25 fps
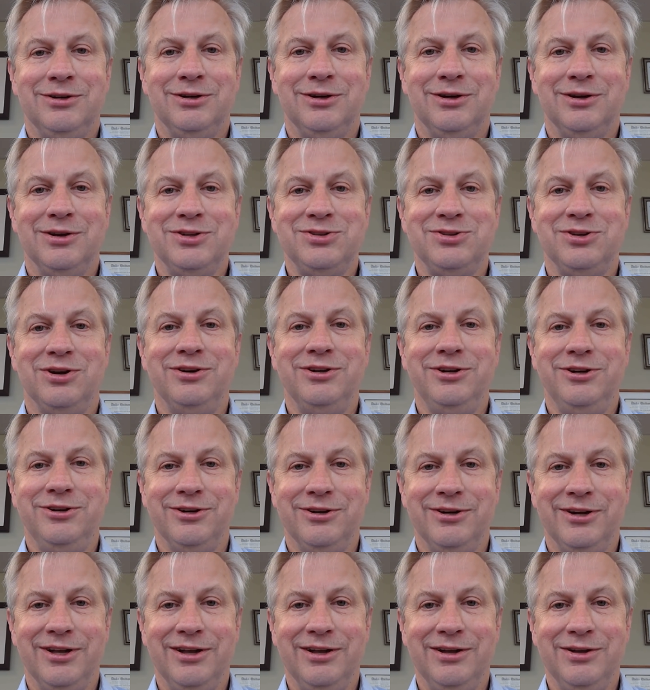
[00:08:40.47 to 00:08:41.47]
sunnier
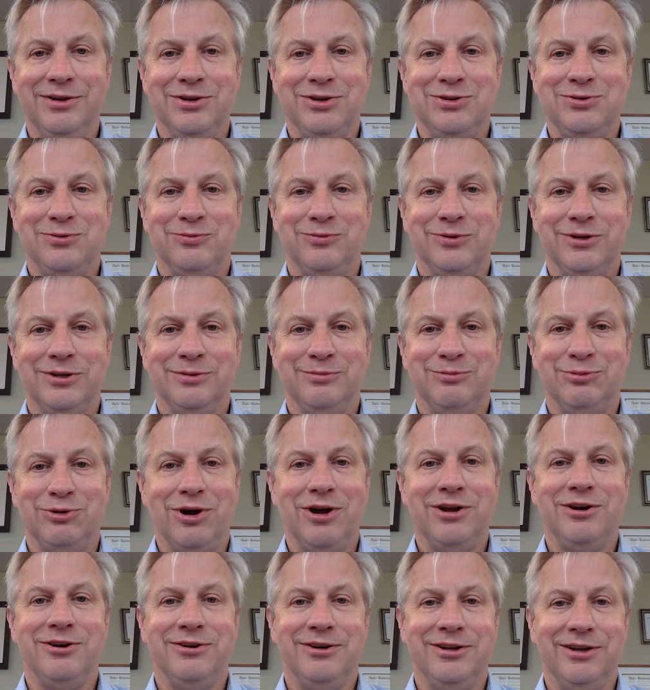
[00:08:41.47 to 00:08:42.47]
days,
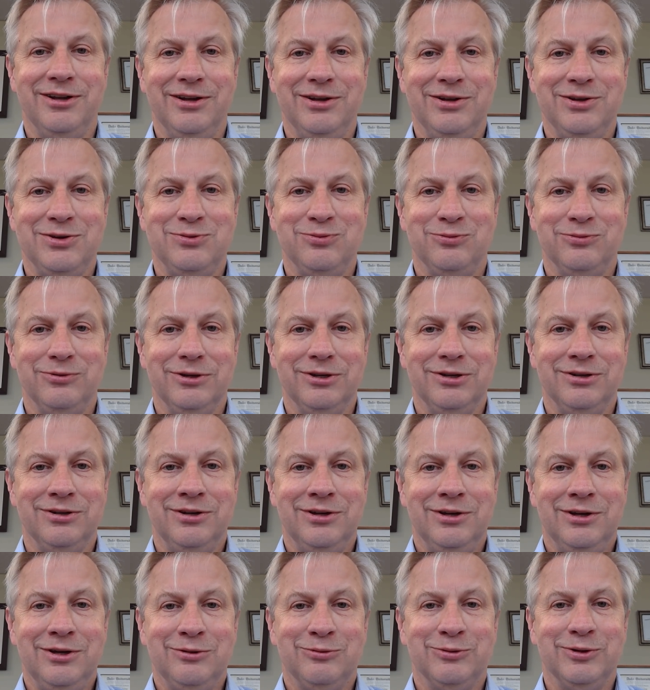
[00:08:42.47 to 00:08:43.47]
brighter days, when
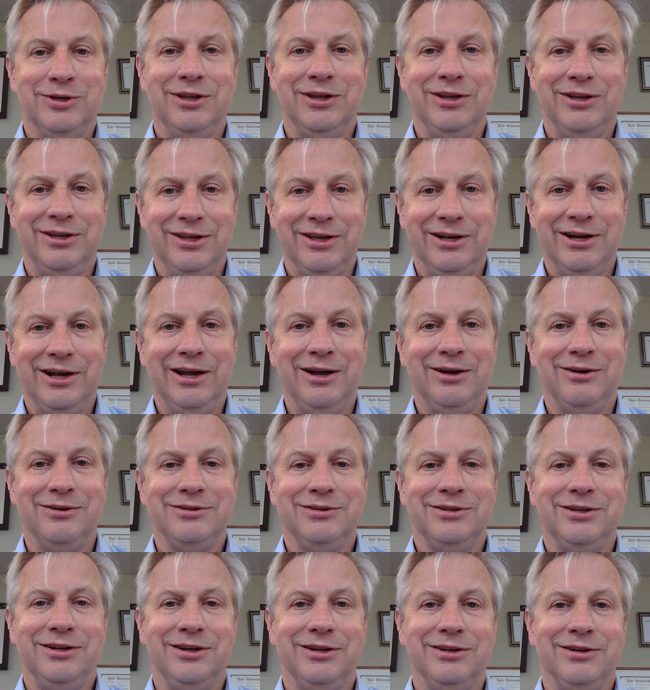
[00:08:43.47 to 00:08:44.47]
we can get out
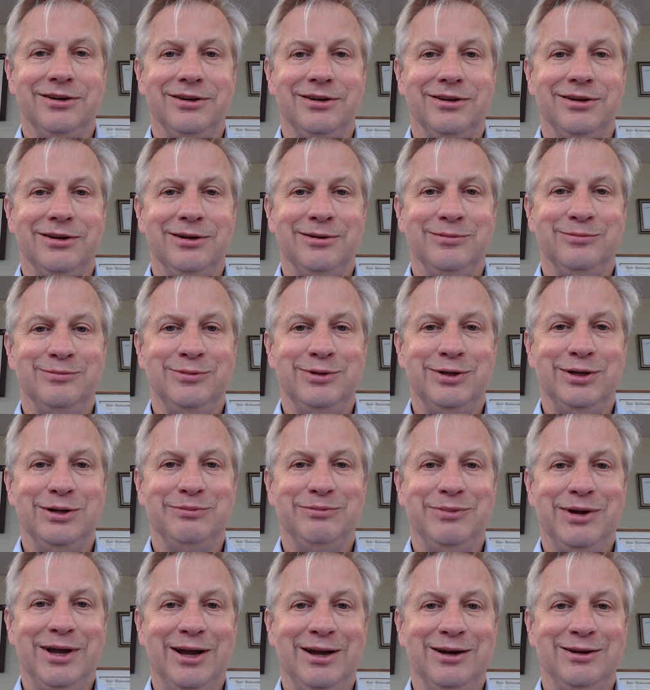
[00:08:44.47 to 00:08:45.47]
and
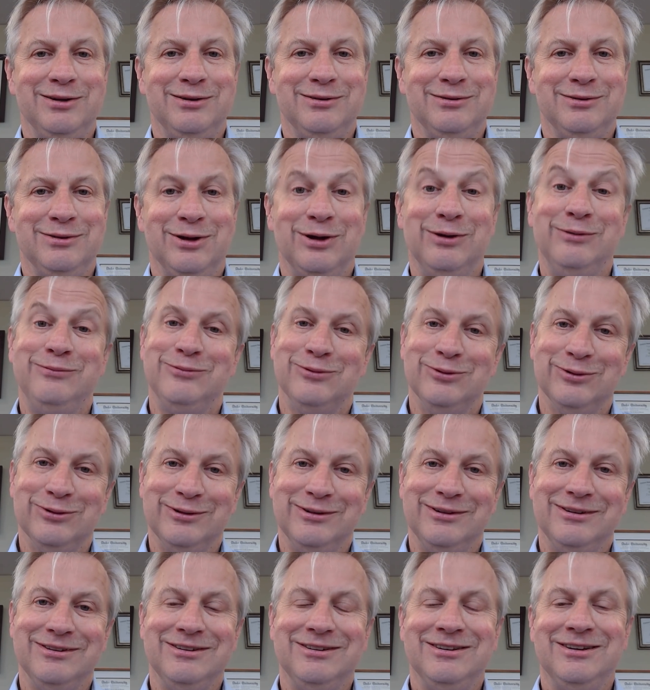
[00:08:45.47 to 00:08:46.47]
get back,
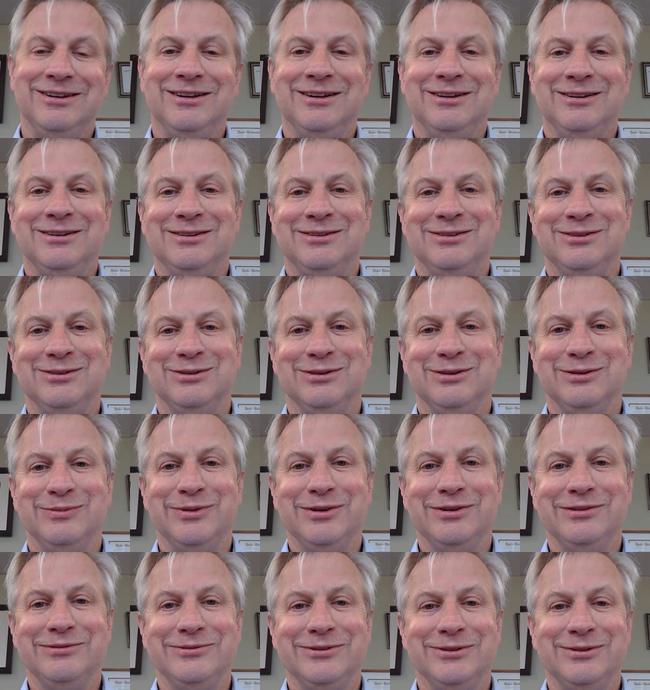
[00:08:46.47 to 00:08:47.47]
hopefully, to a
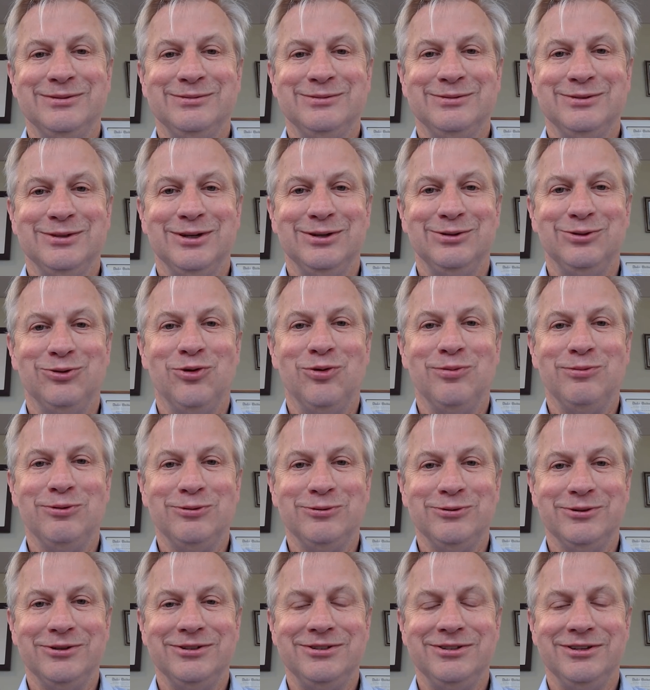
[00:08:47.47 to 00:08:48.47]
bit of a normal
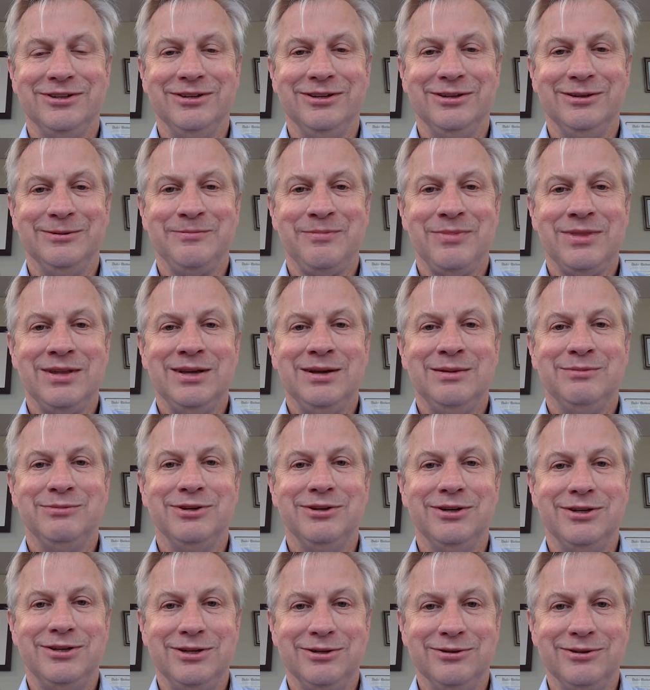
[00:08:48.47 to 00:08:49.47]
routine. But
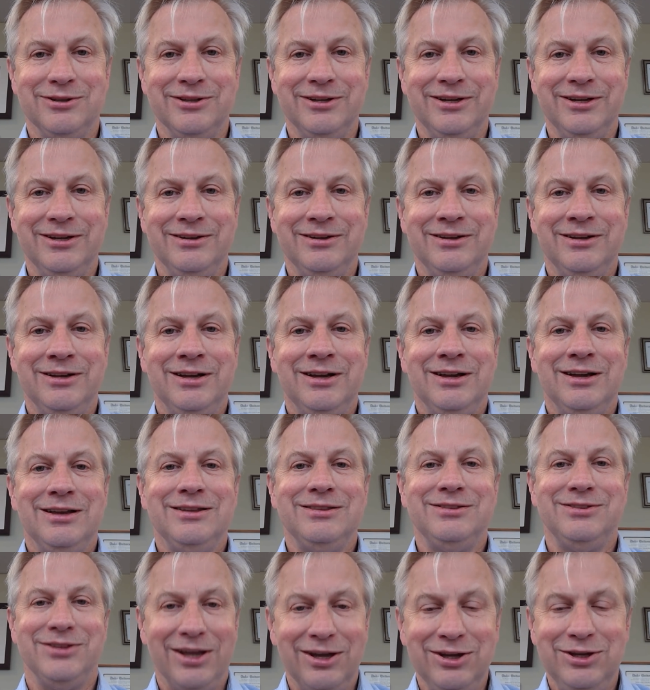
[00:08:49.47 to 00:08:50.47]
until then,
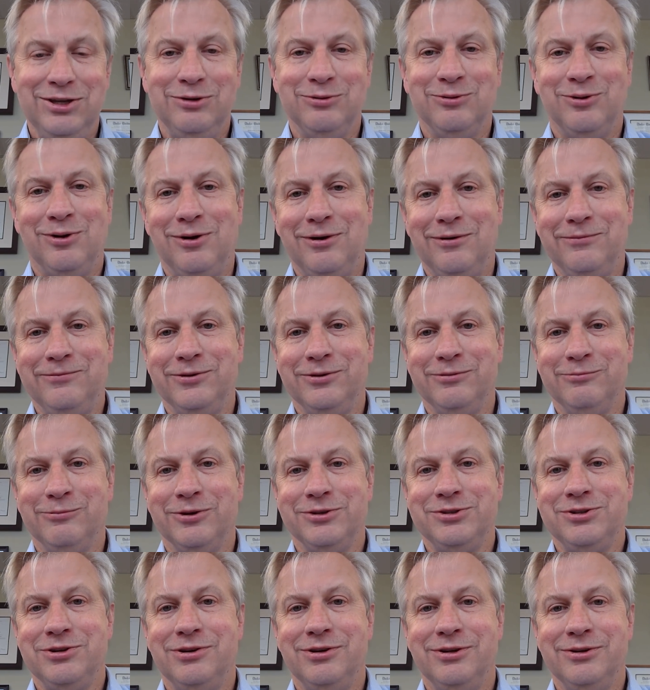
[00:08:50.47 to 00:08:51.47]
thank you all for
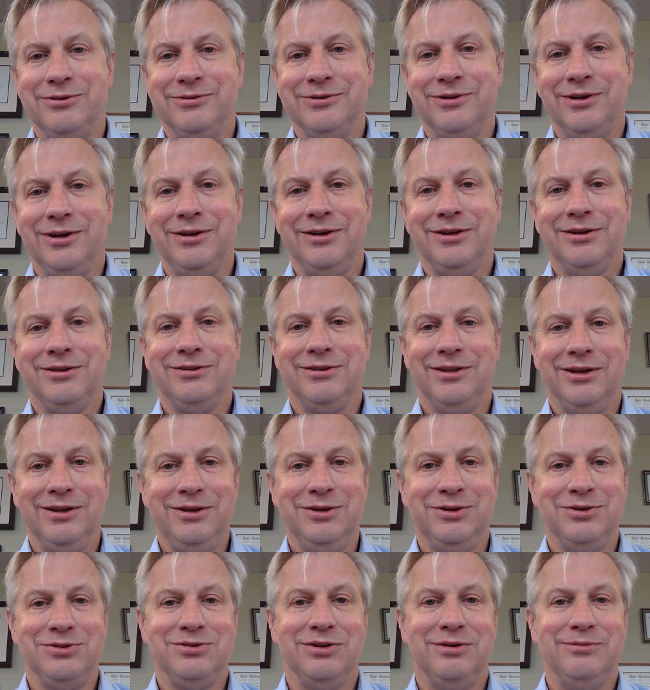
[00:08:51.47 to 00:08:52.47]
what you're doing.
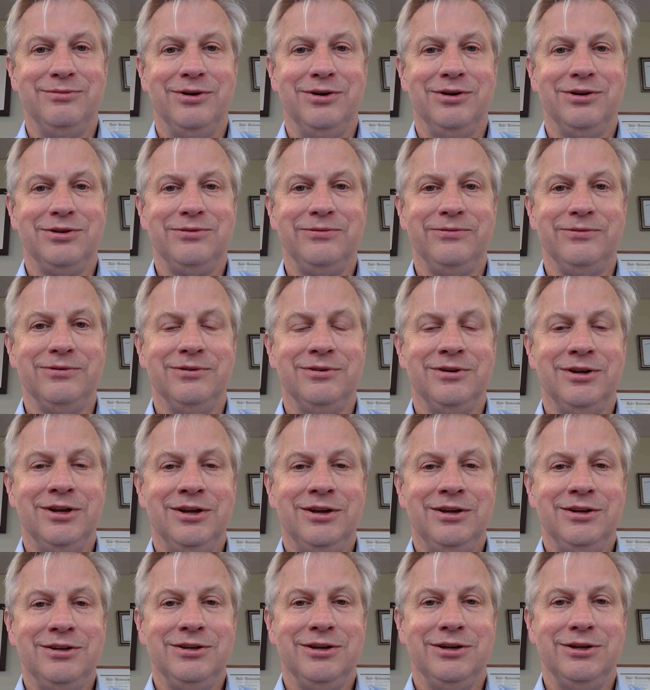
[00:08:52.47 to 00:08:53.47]
Thank you so much for
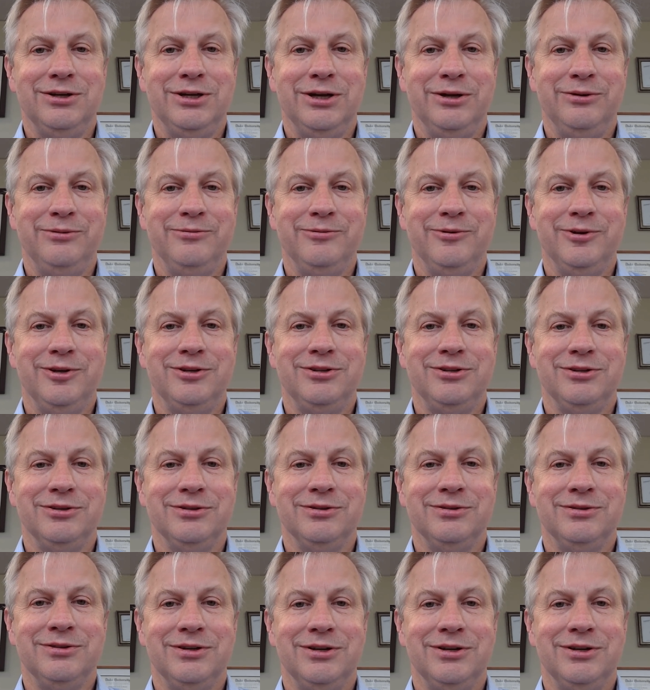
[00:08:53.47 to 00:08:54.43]
continuing to